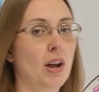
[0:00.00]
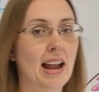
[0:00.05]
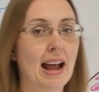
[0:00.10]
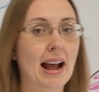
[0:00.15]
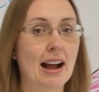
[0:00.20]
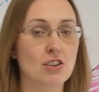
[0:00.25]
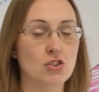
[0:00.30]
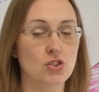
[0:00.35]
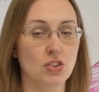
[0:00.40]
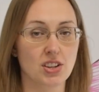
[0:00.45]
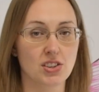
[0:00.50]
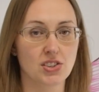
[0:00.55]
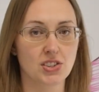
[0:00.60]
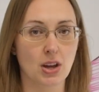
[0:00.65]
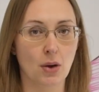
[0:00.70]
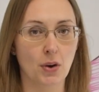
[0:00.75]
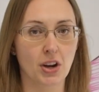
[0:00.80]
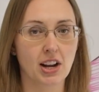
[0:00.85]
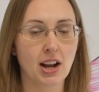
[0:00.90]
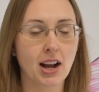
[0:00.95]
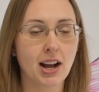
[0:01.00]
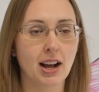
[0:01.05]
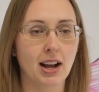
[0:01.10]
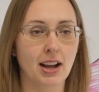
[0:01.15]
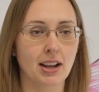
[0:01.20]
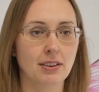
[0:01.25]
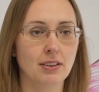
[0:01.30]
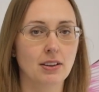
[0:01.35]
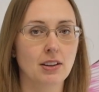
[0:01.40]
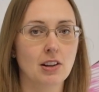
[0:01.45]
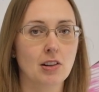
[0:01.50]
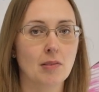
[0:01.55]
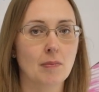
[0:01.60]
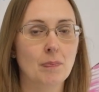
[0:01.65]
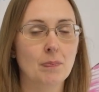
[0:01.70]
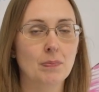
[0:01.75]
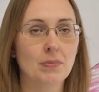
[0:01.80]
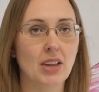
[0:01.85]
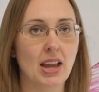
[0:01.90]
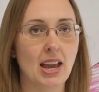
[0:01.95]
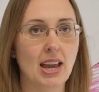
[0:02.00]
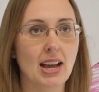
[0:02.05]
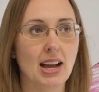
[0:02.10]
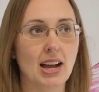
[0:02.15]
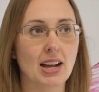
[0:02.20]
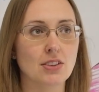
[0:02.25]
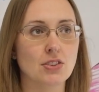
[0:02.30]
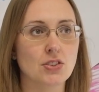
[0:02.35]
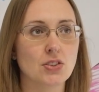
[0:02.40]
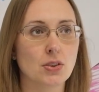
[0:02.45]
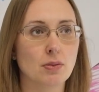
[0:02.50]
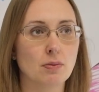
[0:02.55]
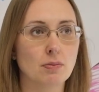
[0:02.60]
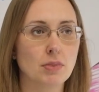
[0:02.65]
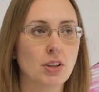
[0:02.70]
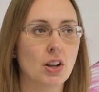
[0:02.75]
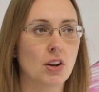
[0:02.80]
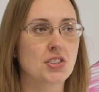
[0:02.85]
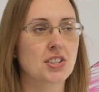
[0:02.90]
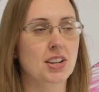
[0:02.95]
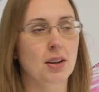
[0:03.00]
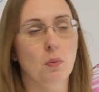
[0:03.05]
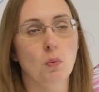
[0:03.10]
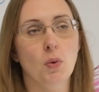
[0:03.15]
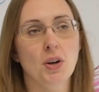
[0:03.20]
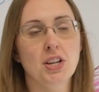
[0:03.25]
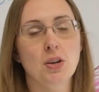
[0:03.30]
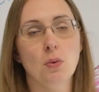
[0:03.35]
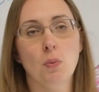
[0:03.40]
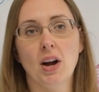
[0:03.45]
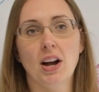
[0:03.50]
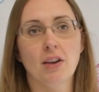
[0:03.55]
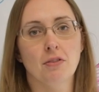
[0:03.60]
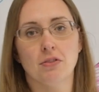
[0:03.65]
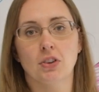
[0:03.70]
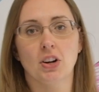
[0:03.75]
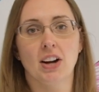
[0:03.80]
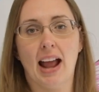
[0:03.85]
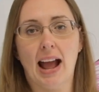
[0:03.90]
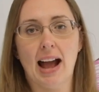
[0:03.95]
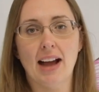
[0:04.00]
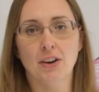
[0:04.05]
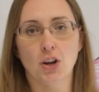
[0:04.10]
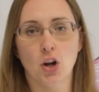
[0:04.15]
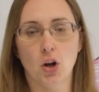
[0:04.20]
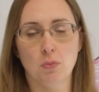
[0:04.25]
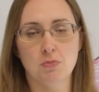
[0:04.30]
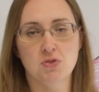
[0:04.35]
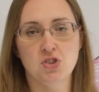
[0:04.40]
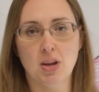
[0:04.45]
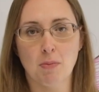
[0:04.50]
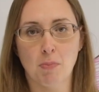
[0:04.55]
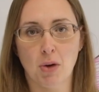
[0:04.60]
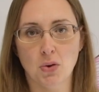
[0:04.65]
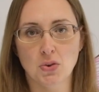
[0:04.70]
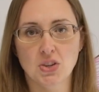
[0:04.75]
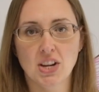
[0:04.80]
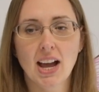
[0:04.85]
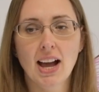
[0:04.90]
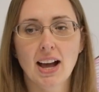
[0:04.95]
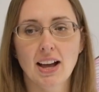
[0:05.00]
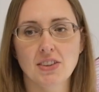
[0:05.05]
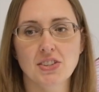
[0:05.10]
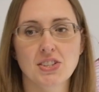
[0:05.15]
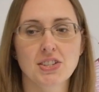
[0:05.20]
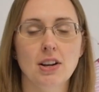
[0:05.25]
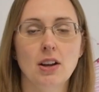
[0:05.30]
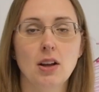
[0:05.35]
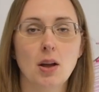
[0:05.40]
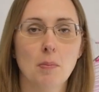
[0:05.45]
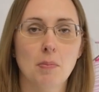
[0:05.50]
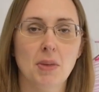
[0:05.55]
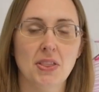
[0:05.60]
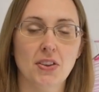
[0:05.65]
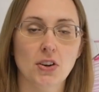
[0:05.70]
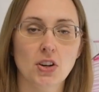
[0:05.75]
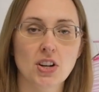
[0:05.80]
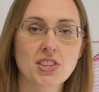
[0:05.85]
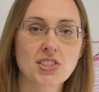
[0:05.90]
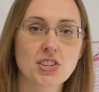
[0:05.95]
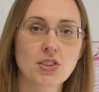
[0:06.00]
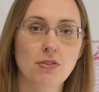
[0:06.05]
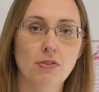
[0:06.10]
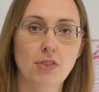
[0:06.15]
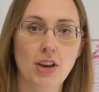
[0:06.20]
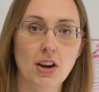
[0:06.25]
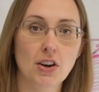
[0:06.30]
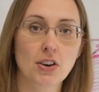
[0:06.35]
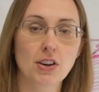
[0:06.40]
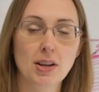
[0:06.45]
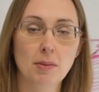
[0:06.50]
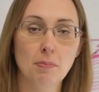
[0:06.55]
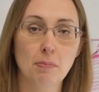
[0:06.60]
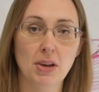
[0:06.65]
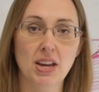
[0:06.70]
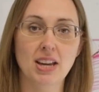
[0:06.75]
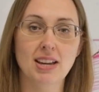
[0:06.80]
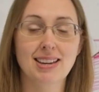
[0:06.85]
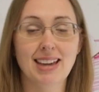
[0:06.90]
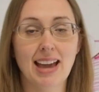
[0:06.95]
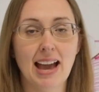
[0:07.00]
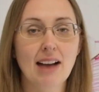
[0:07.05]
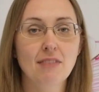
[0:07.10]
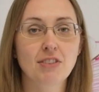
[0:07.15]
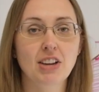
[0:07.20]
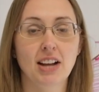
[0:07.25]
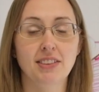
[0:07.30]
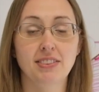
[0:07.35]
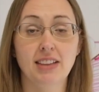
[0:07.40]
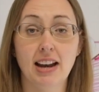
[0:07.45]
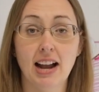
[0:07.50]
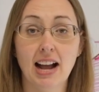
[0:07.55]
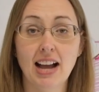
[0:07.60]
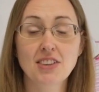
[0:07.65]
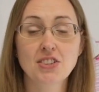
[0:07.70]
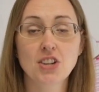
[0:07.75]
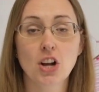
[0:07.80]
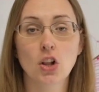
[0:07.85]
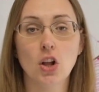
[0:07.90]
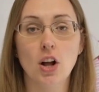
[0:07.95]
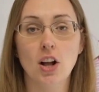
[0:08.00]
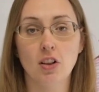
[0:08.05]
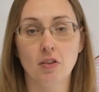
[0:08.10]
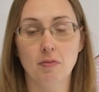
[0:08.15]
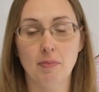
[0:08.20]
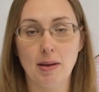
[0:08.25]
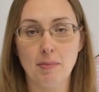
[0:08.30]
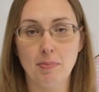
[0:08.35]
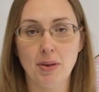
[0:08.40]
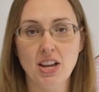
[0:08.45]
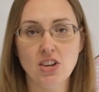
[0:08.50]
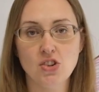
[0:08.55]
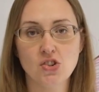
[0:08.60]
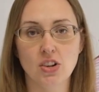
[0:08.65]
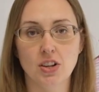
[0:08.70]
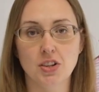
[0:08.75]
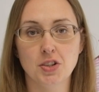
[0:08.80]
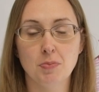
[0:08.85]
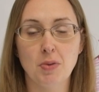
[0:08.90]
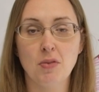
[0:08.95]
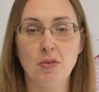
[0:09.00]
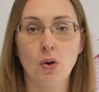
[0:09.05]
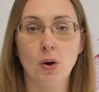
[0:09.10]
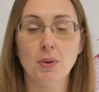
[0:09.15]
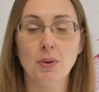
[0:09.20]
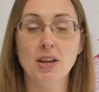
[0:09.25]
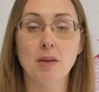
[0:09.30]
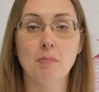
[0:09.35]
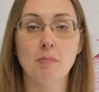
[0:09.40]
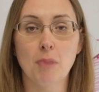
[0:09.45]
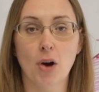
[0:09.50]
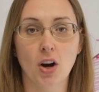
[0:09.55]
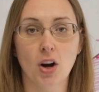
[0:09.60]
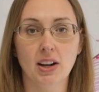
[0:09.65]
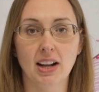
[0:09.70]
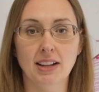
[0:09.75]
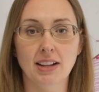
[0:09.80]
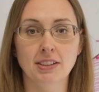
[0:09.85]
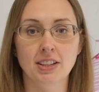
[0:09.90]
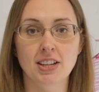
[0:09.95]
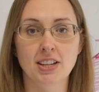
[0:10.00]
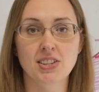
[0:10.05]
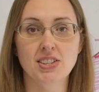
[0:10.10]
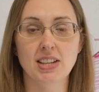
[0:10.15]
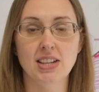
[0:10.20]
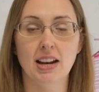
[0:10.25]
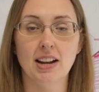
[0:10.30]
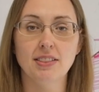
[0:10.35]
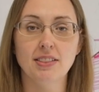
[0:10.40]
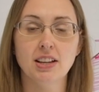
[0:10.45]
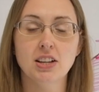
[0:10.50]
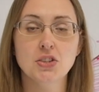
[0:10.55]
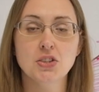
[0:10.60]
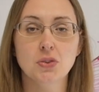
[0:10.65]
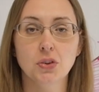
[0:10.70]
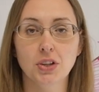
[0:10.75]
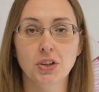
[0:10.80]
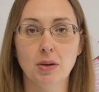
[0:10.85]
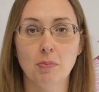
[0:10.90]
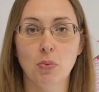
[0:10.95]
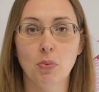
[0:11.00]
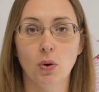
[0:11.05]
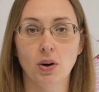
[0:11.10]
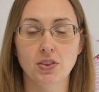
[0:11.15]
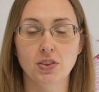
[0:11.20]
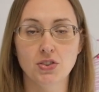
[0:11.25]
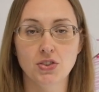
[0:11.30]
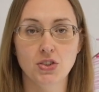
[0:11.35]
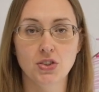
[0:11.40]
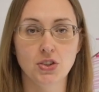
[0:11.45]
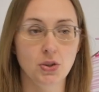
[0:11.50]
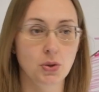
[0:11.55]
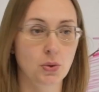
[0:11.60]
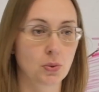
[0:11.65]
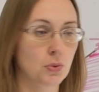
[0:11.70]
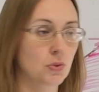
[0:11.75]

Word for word: actually is going on. And, you know, it's like, what do you want for an at-home cheapo test? But there is a very big caveat that I tell all of my patients before we embark on this, and I think it's really important to